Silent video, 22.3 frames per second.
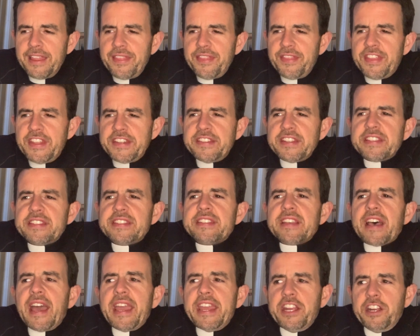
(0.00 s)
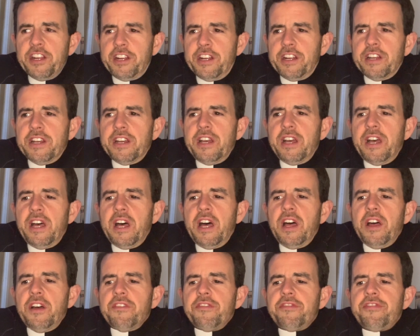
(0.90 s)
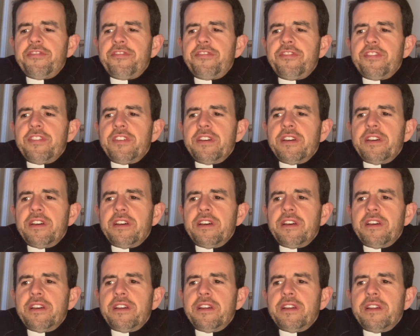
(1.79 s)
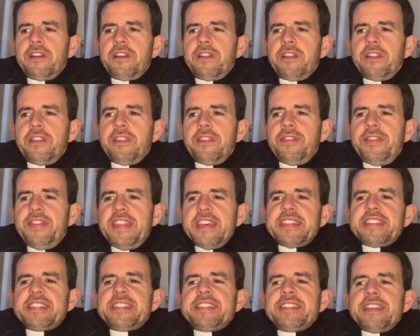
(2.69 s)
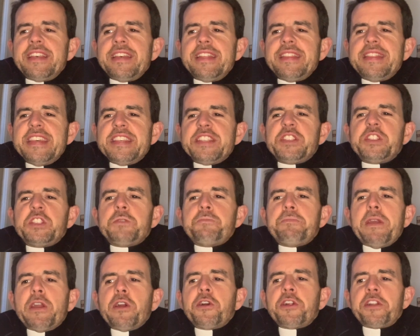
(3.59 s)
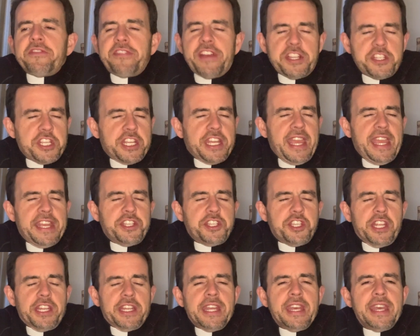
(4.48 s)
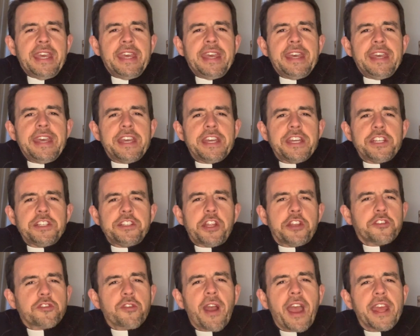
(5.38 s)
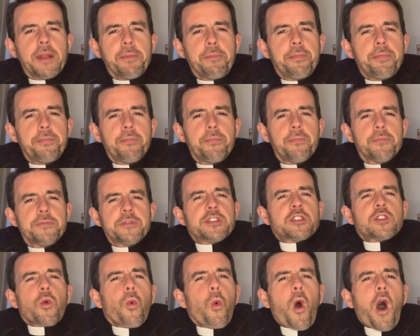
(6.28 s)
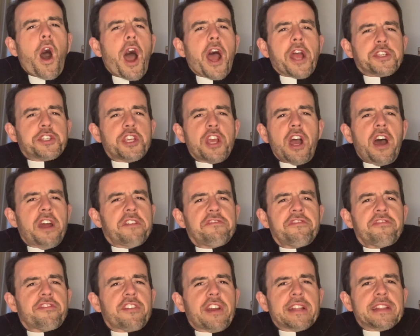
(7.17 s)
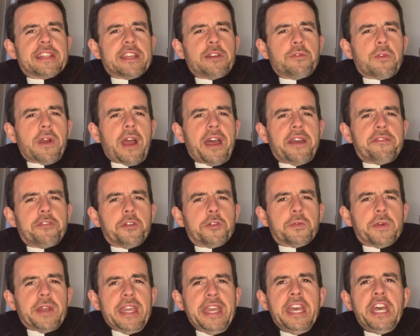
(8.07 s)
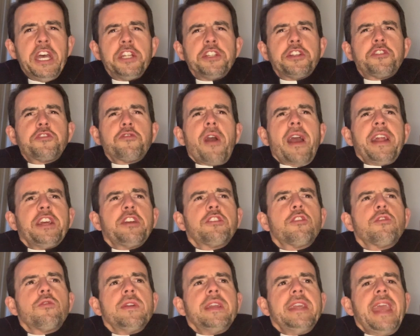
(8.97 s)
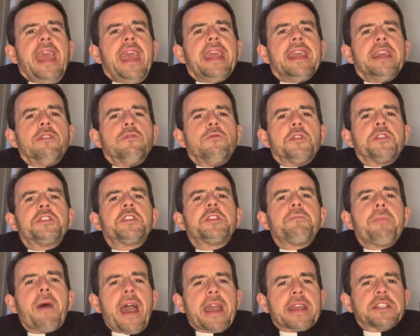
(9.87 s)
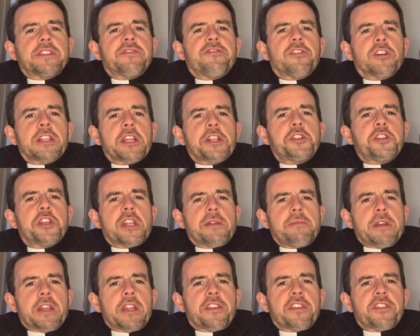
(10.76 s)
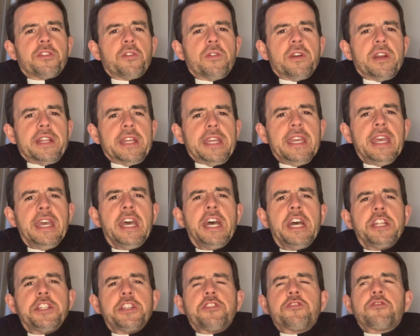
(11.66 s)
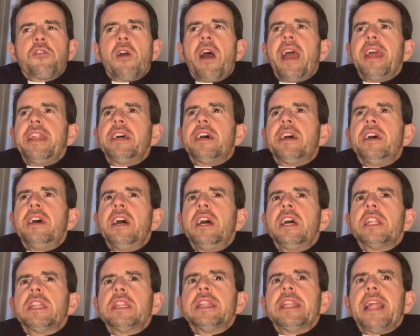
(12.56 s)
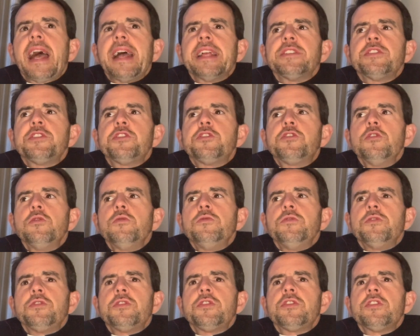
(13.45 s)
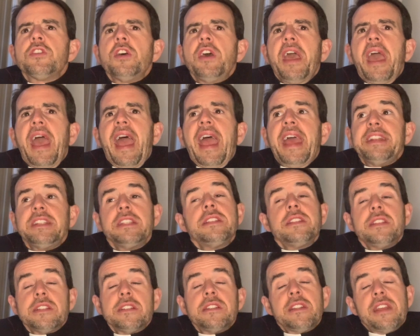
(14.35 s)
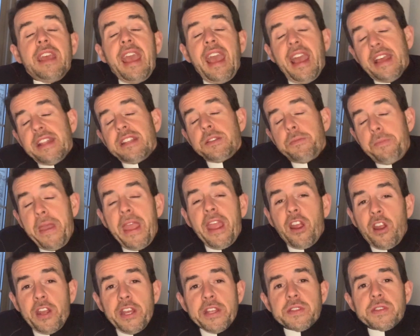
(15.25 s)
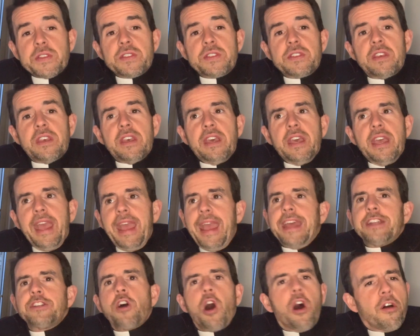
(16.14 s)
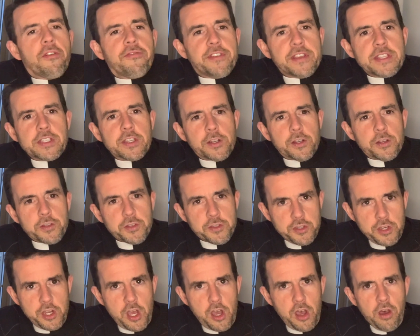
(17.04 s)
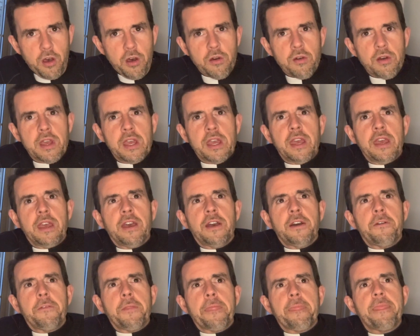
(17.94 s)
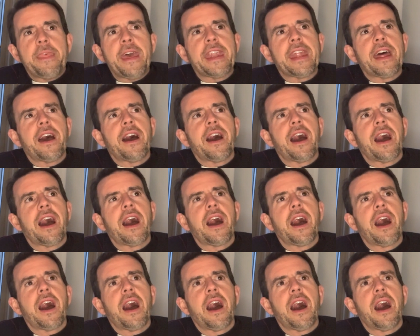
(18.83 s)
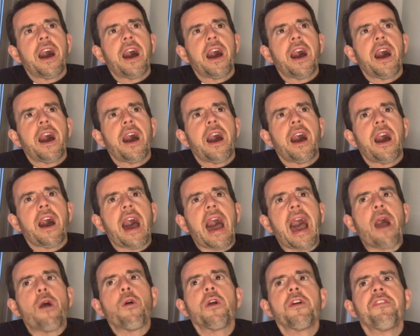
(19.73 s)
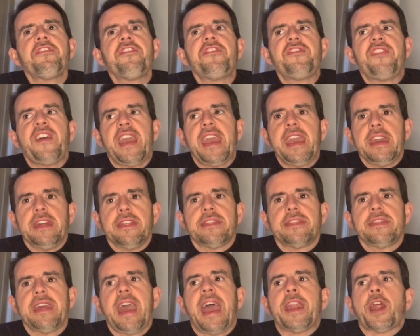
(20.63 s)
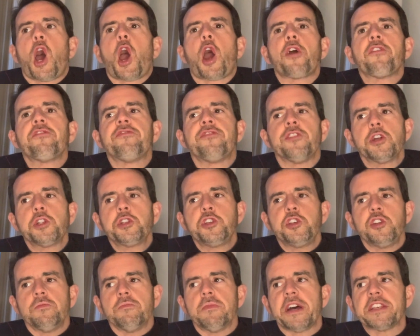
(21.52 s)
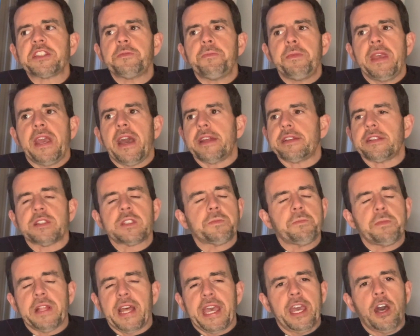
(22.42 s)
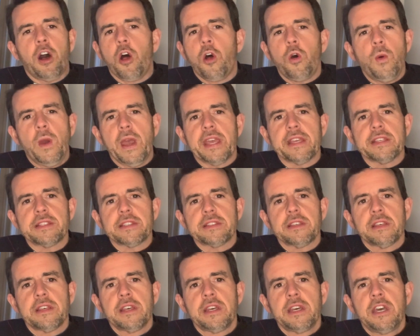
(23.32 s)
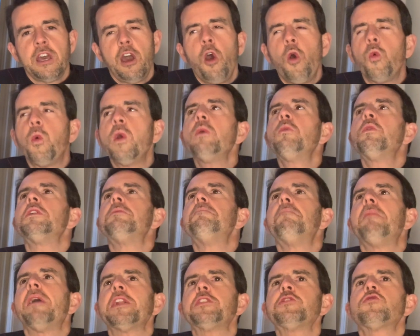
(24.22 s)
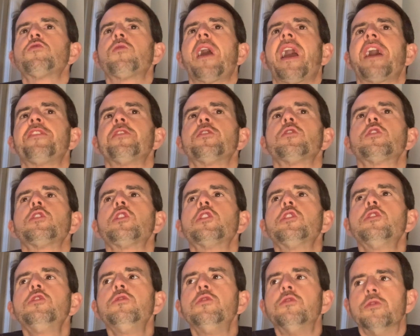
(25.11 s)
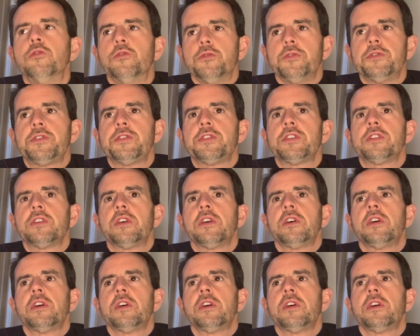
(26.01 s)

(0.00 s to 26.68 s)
the desire of this spirit of education to try to squash unfriendly rivalry, to try to create respect for legitimate authority, to try to let students and parents and all visitors know that our faith and our virtue must be on display always. We would much rather lose